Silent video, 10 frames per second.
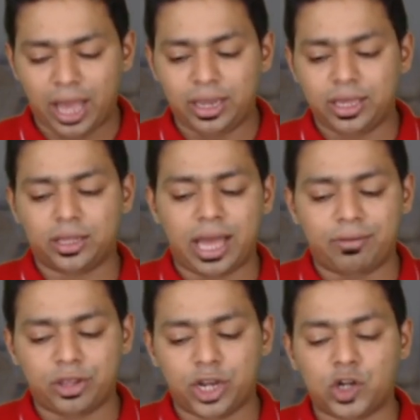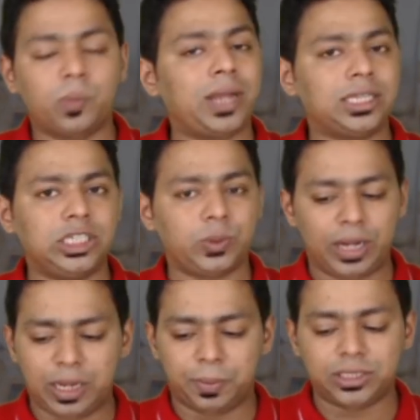and here the average rate of tax is
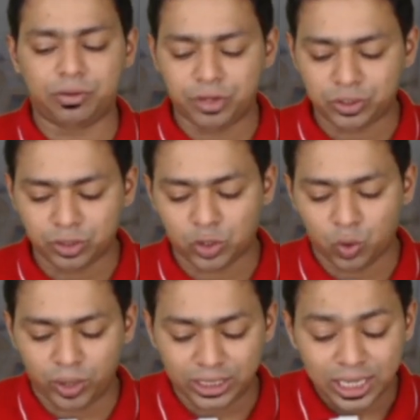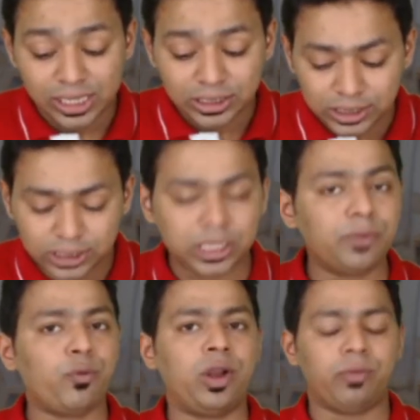20%, whichever is lower is
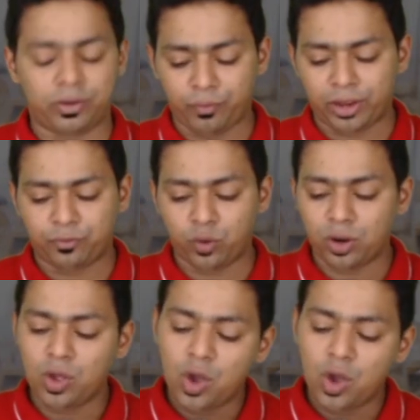16.154.